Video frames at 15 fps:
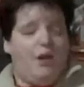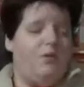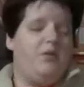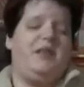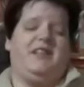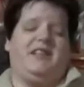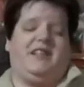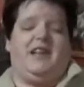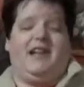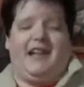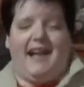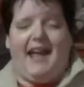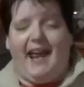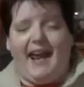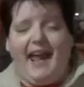she's gonna
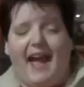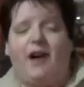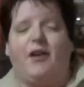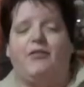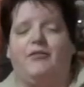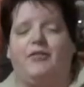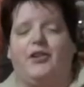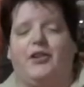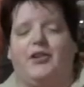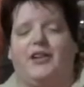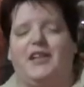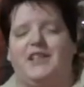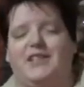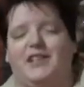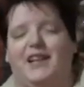get out, for
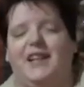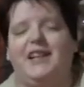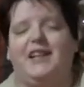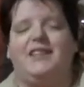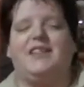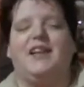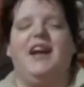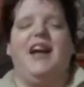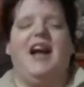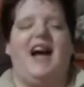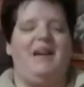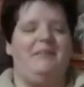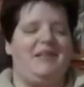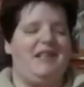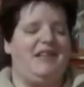goodness sakes.
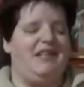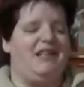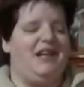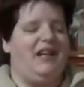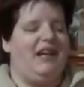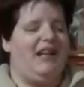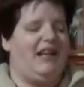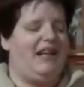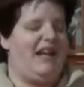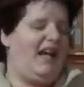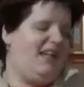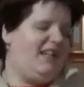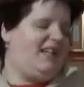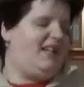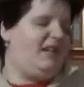I mean,
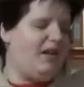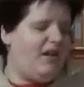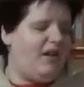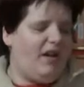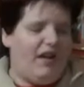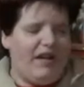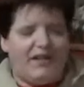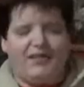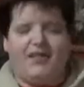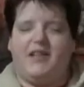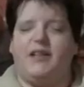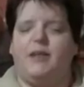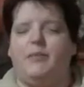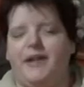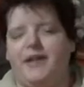yeah, like I say,
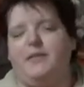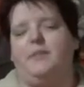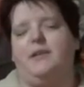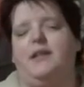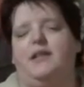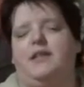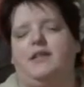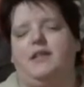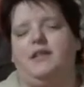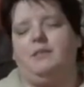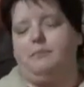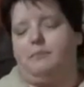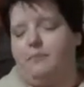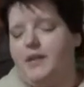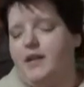you end up in this
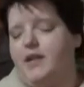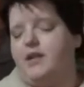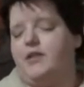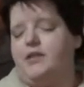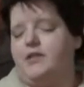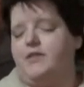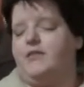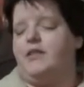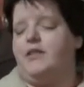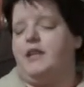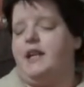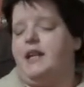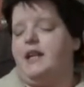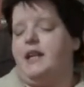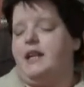because of
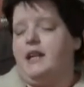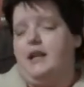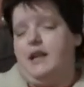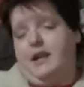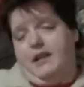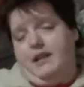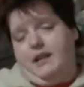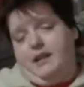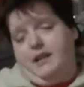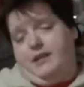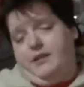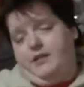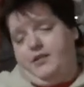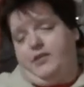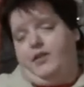the
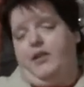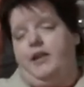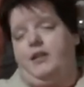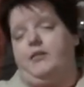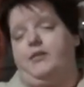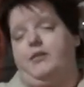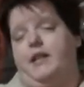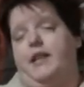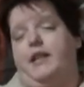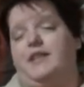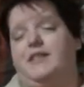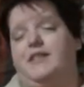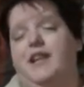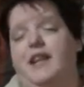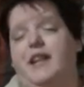cycle that
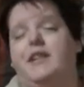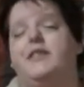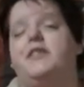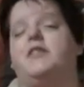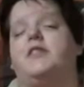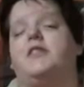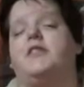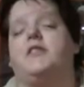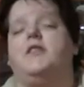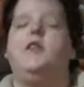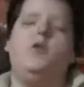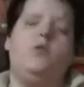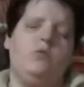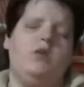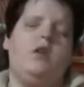exists,
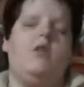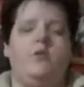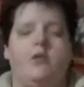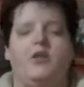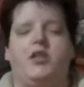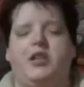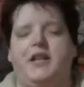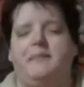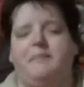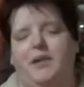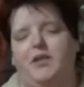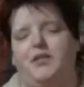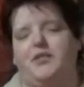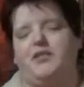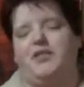you know that she
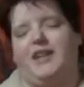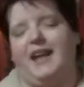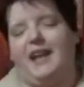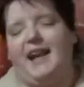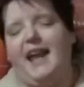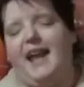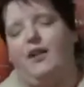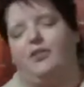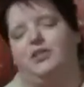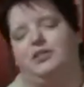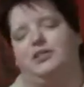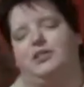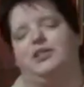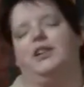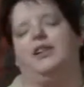must get out
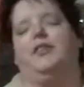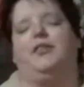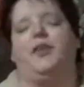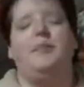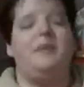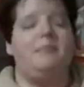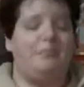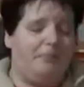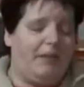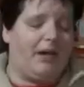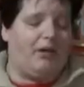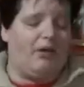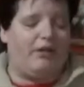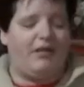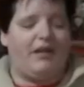and stuff. I mean, my
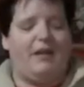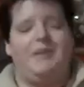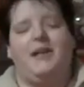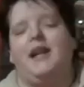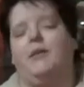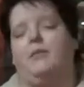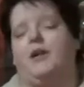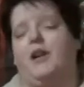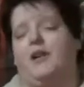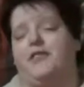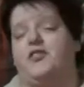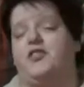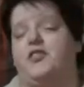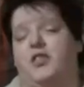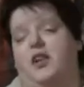God, I mean, that would kind of
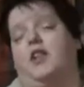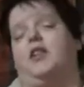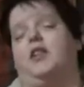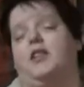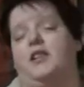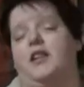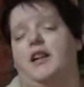suck